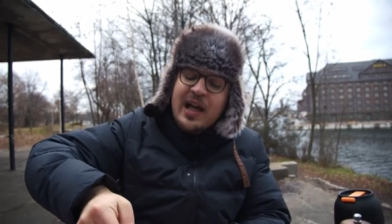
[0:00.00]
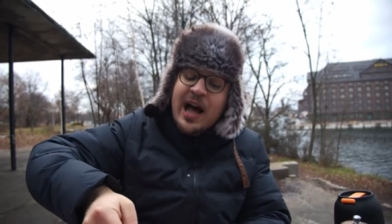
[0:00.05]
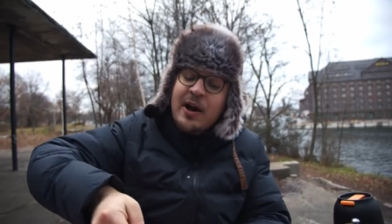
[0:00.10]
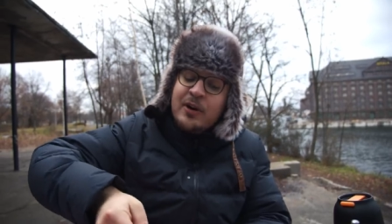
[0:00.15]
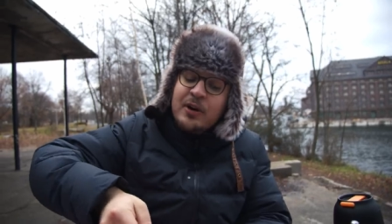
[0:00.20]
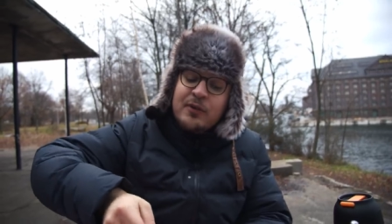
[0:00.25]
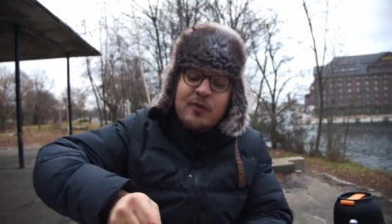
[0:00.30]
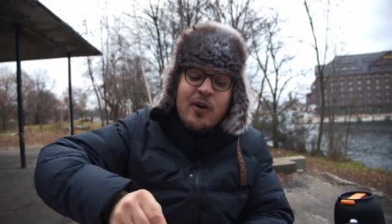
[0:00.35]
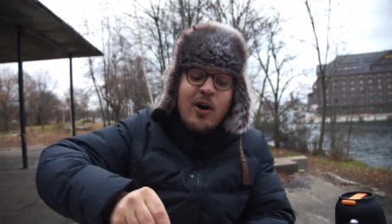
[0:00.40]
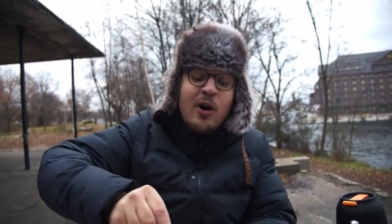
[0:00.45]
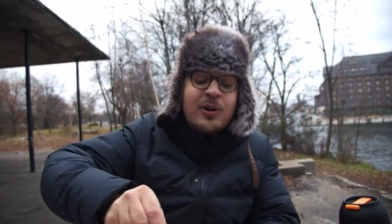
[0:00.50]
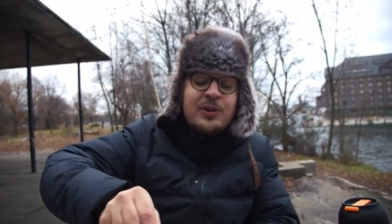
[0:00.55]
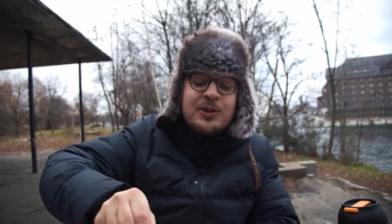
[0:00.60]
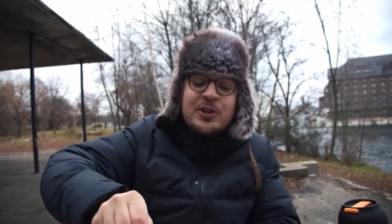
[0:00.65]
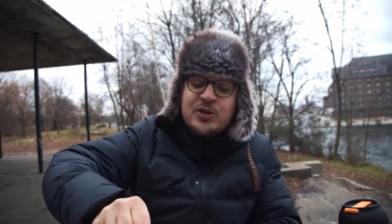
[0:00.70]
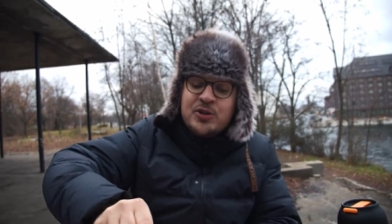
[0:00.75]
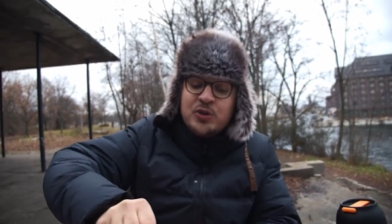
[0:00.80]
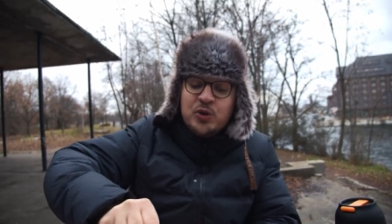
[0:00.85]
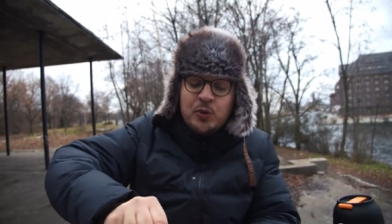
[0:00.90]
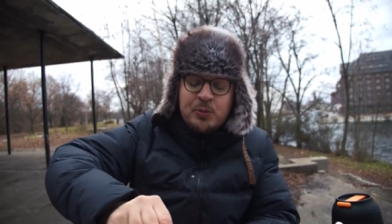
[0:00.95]
Out of all
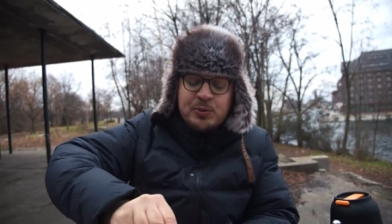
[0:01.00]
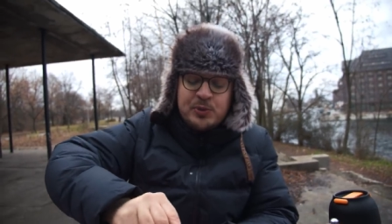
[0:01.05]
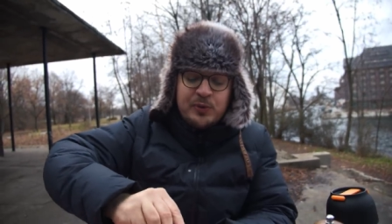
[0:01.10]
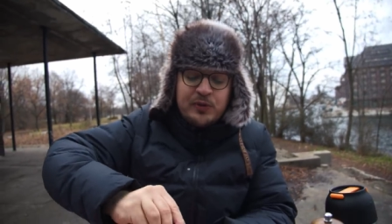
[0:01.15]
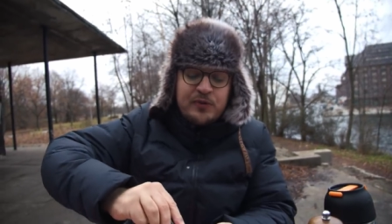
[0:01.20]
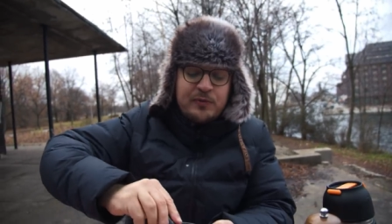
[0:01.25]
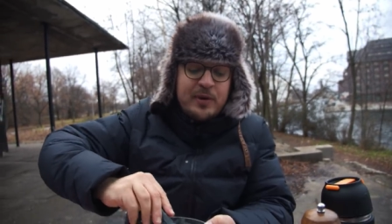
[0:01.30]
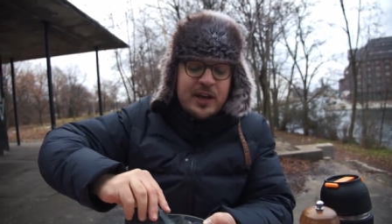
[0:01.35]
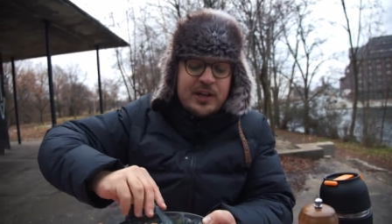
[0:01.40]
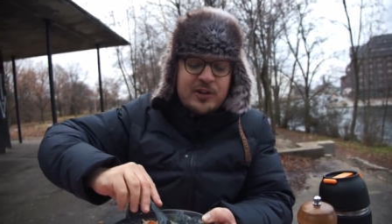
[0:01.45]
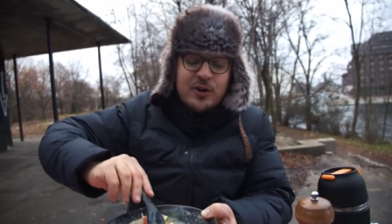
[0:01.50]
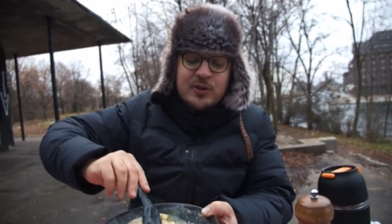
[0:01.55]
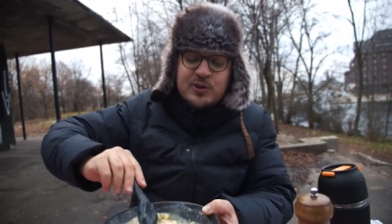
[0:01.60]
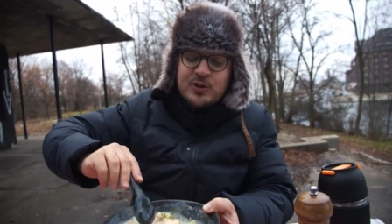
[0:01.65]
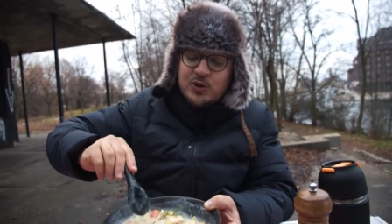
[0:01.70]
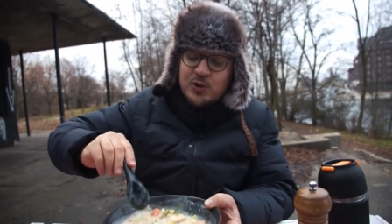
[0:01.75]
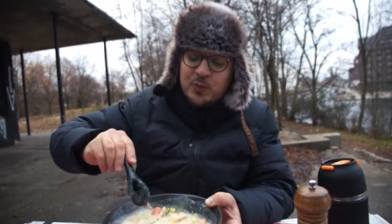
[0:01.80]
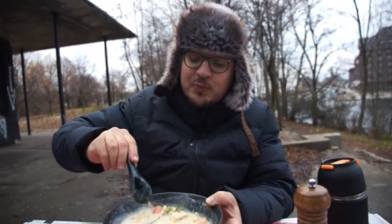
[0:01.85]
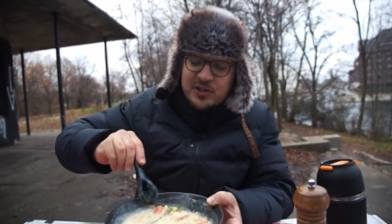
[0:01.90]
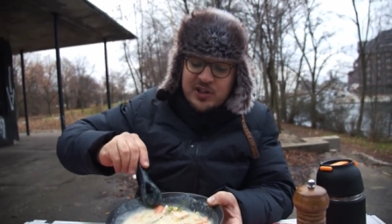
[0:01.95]
the soups we've made on
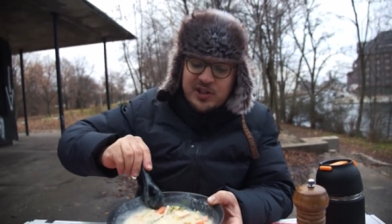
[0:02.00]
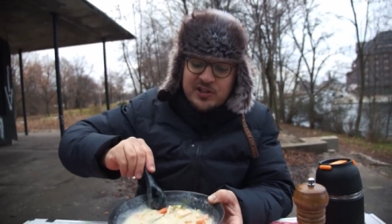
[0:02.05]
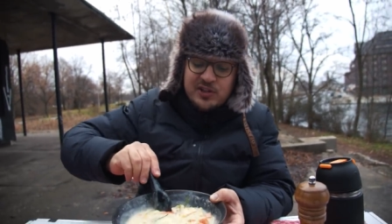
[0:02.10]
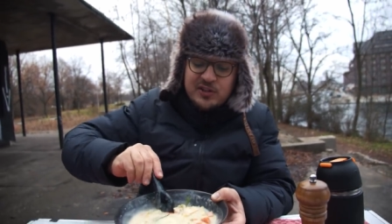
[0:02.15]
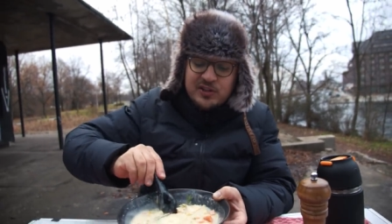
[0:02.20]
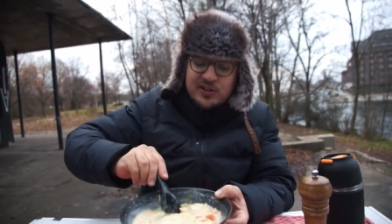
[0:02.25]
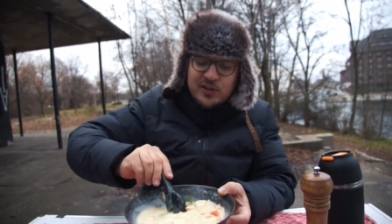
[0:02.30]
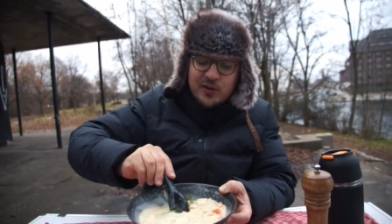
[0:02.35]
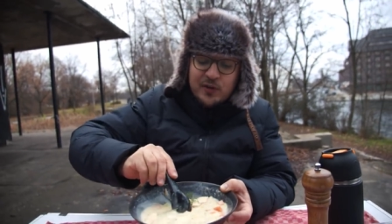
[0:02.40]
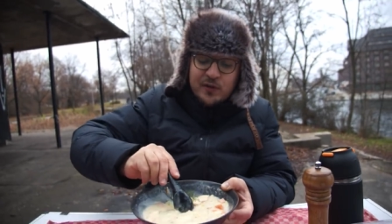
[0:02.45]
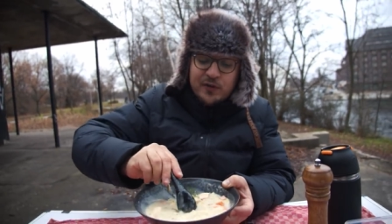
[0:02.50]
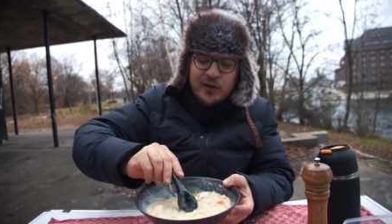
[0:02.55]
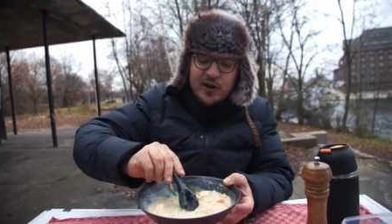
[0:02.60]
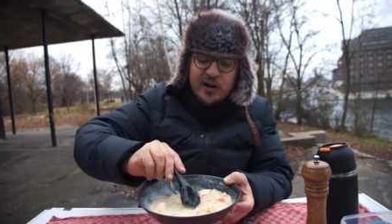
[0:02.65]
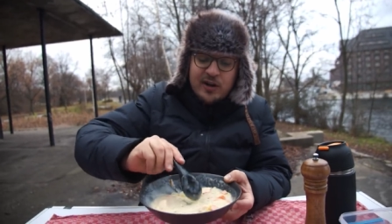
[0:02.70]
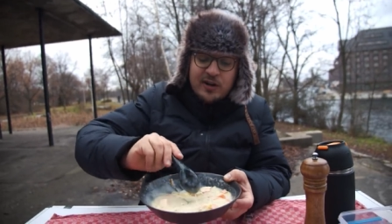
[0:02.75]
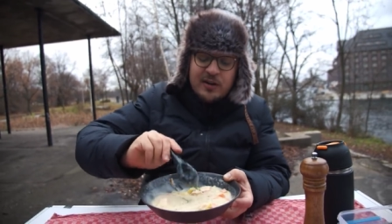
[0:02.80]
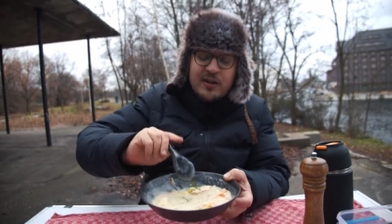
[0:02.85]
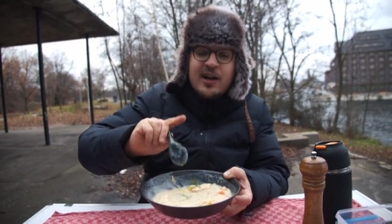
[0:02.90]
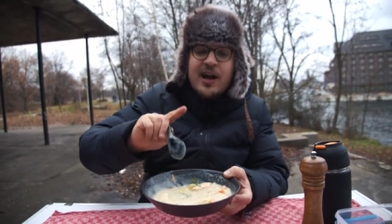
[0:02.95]
Soup Season so
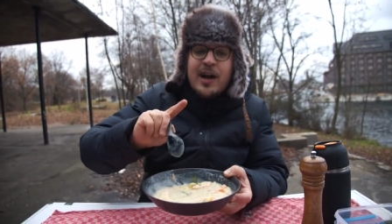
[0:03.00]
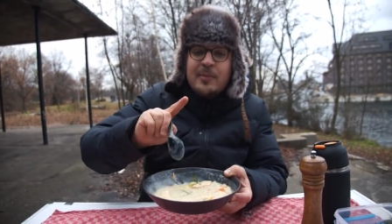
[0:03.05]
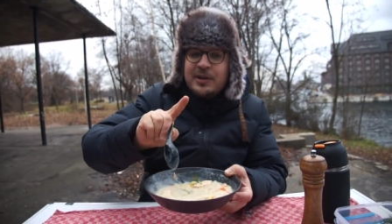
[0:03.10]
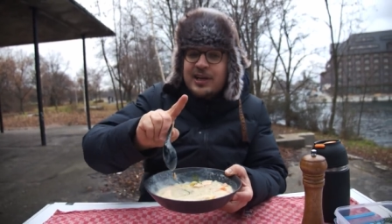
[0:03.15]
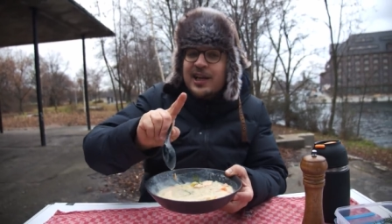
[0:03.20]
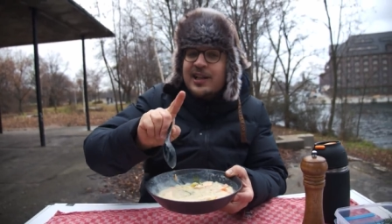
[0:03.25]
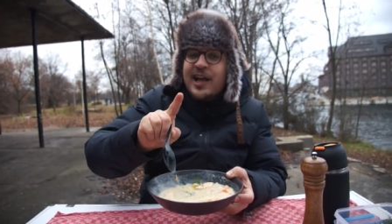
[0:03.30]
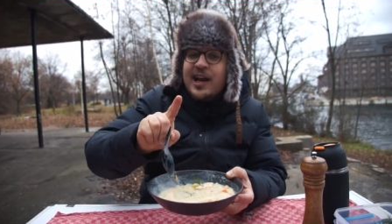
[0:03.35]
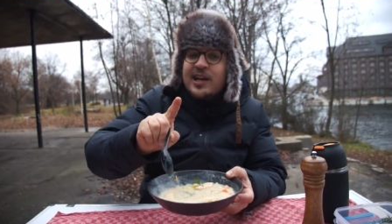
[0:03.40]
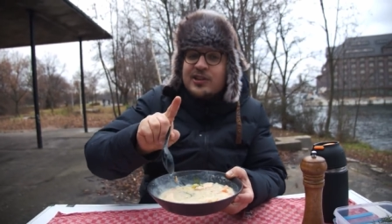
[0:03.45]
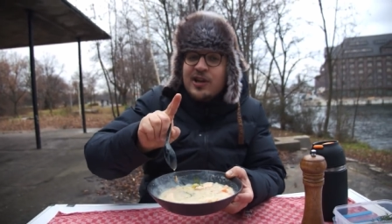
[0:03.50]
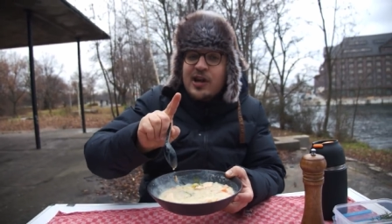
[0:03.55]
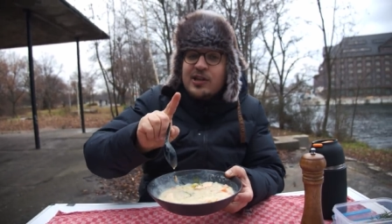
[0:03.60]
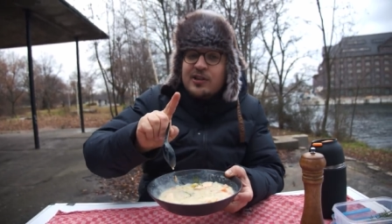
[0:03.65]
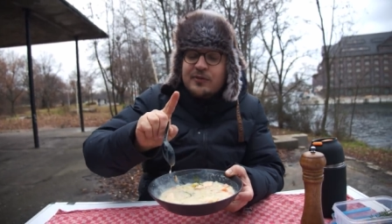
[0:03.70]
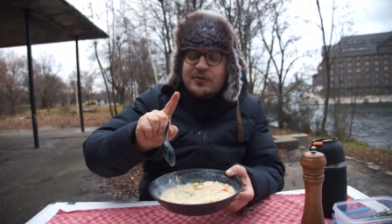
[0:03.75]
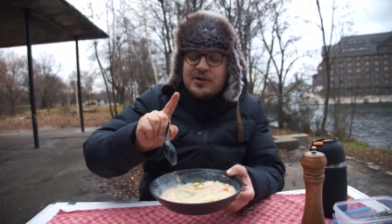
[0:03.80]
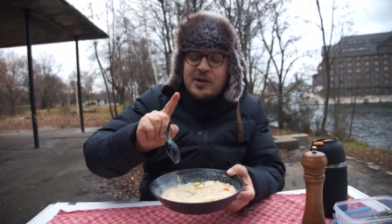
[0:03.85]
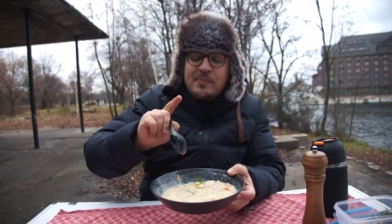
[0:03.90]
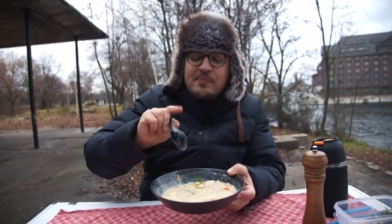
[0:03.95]
far, I mean, I liked
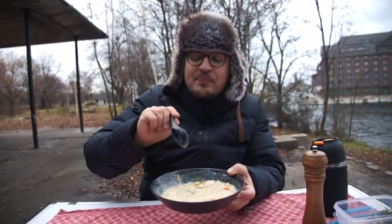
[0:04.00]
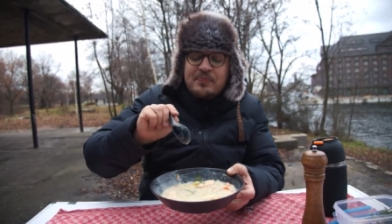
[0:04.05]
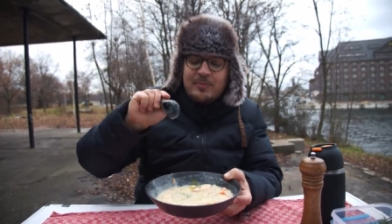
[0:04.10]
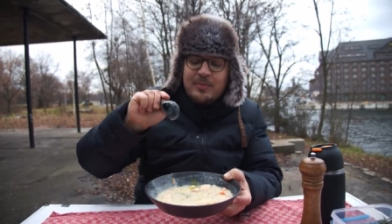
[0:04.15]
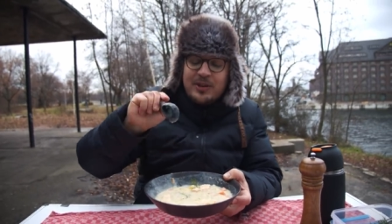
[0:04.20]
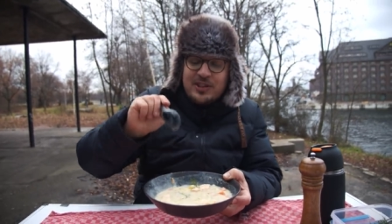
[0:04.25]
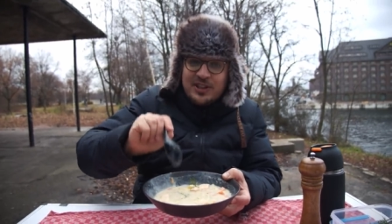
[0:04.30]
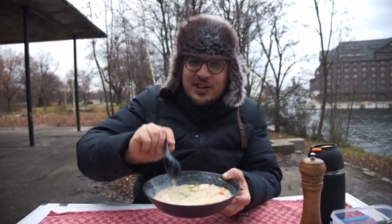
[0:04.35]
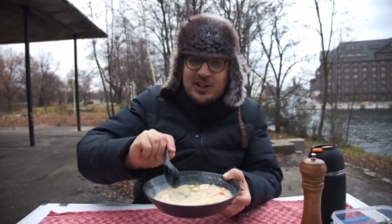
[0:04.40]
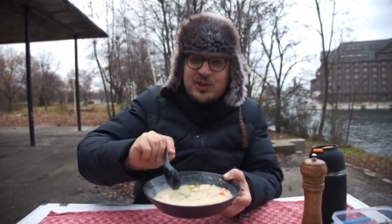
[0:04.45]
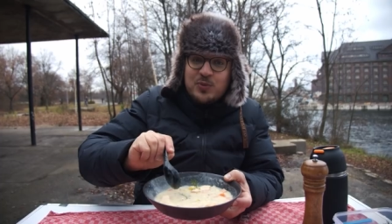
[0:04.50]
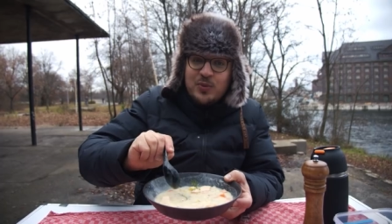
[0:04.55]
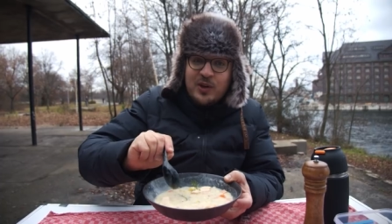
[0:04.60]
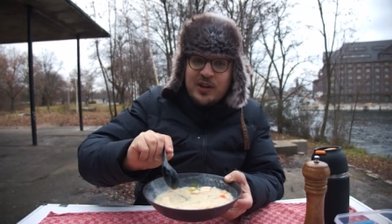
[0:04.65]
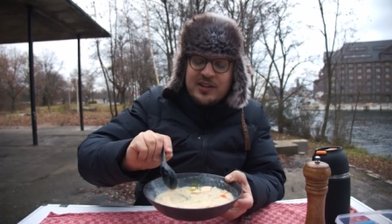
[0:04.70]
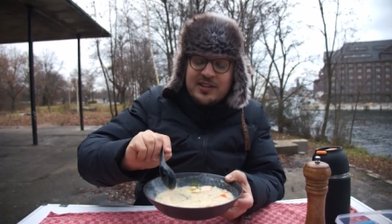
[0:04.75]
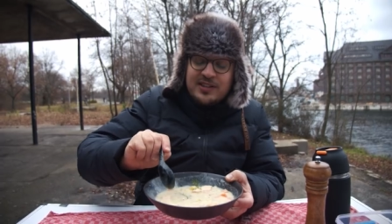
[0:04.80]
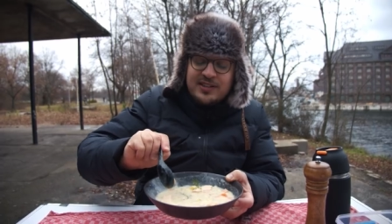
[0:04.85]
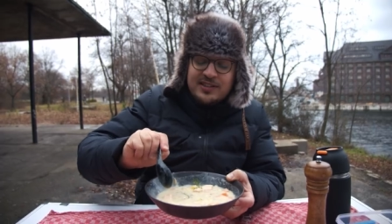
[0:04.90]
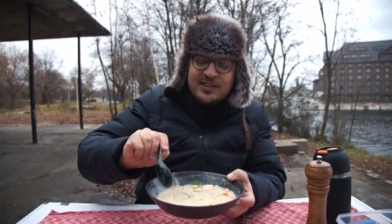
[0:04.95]
all of them, but this
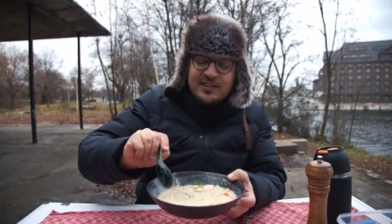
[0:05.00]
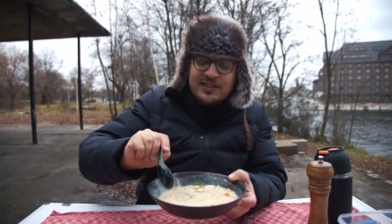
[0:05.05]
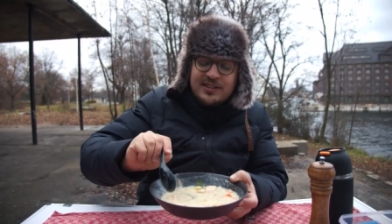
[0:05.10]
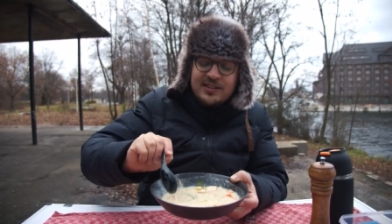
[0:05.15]
one